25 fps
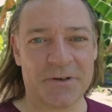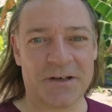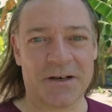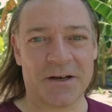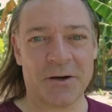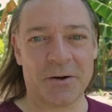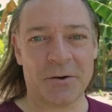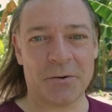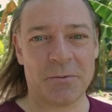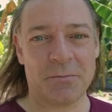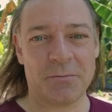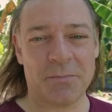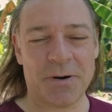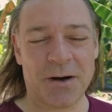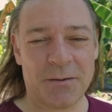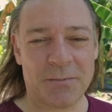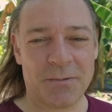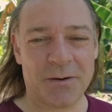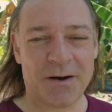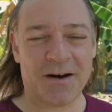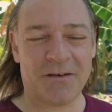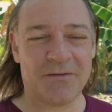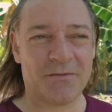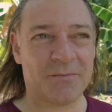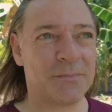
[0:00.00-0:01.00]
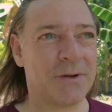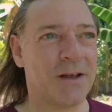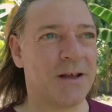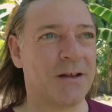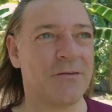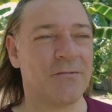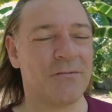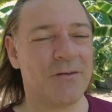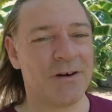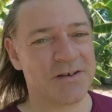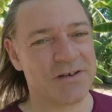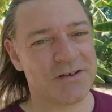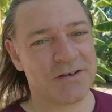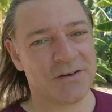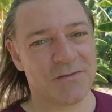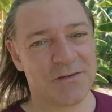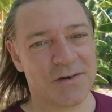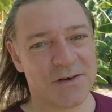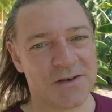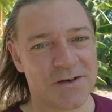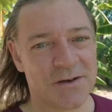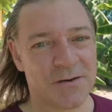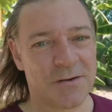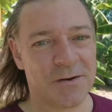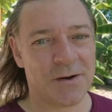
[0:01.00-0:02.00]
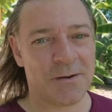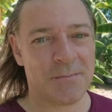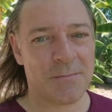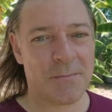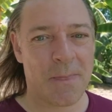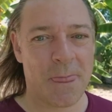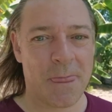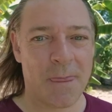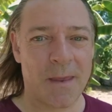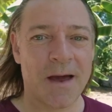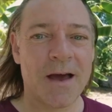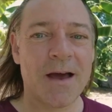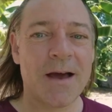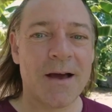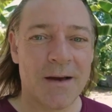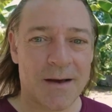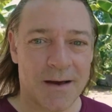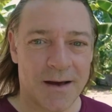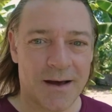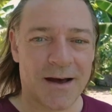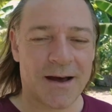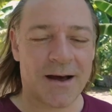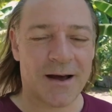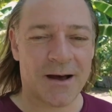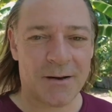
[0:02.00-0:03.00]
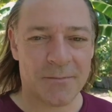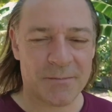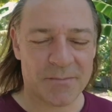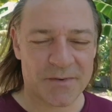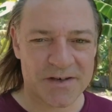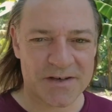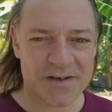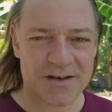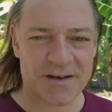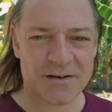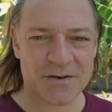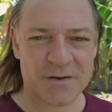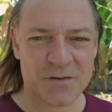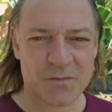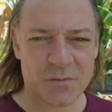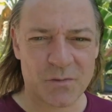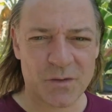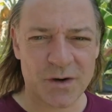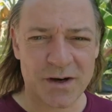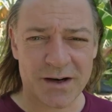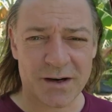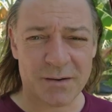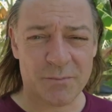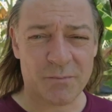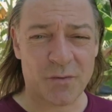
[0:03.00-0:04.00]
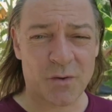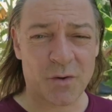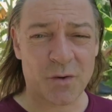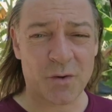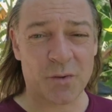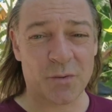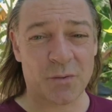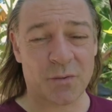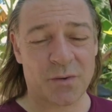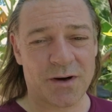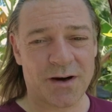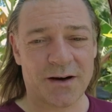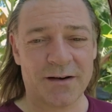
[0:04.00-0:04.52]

You know, apart from that, the rest of the time, the sun is really brutal.